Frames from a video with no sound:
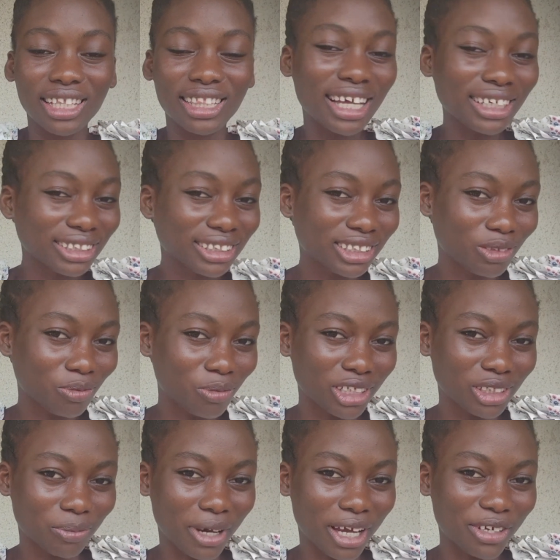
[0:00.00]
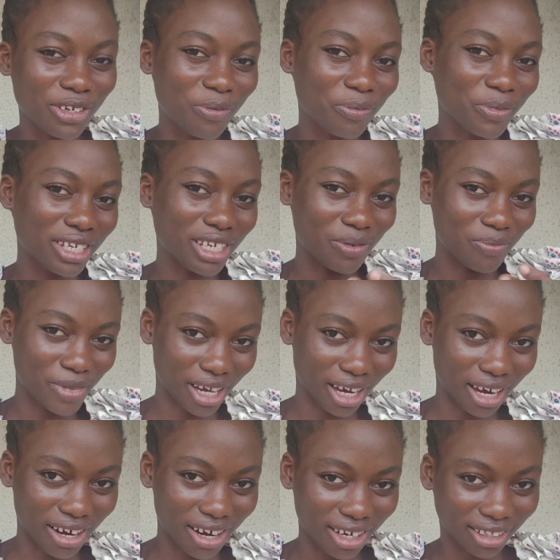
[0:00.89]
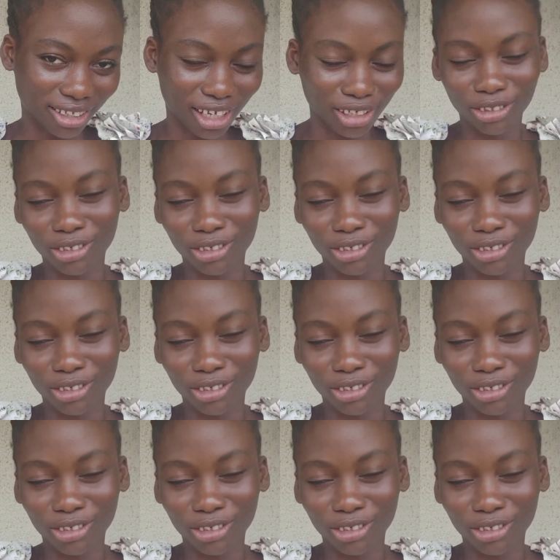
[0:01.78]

That seatmate might end up being the main character.